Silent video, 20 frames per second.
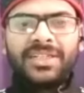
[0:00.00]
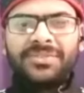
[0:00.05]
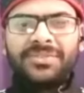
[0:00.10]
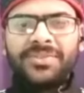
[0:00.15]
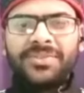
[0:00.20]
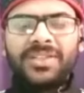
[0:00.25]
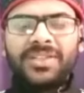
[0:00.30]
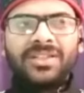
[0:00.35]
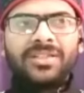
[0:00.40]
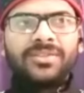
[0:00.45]

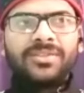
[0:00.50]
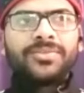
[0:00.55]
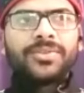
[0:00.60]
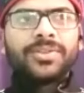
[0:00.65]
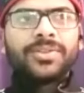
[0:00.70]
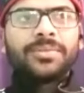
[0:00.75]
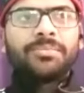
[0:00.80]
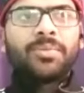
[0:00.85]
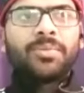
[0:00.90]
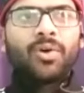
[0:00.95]
difficult
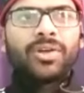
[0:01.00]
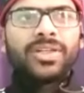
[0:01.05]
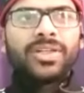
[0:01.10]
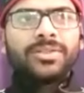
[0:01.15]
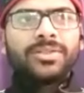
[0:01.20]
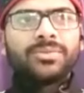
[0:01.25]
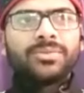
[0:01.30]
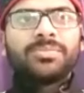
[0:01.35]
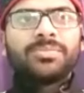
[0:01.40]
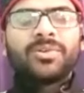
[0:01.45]
for the
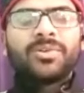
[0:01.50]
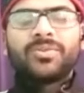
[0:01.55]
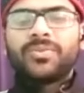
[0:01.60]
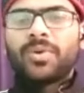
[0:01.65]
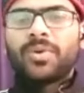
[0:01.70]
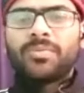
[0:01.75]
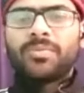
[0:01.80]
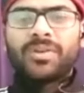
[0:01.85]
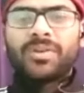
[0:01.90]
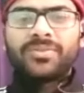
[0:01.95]
body to
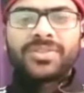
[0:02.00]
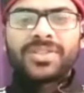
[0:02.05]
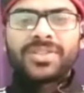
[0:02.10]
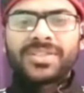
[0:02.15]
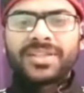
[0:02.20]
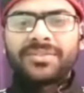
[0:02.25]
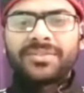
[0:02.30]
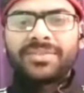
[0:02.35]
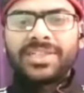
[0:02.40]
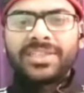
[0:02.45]
perform after
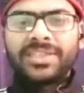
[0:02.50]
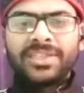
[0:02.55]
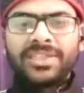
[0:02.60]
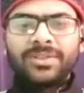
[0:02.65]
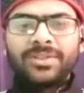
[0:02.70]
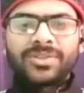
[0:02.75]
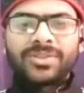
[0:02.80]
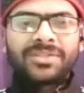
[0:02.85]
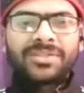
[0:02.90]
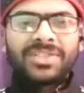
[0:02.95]

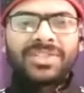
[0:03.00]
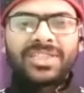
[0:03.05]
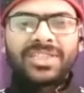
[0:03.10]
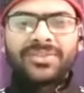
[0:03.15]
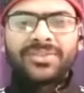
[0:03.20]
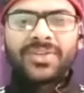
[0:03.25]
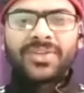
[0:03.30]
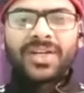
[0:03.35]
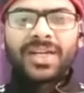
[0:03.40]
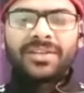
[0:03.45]
70 or
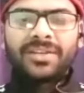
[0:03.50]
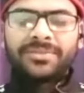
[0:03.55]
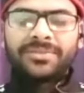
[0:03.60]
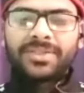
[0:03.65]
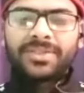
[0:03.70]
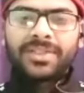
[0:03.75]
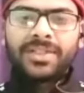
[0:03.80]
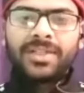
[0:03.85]
75.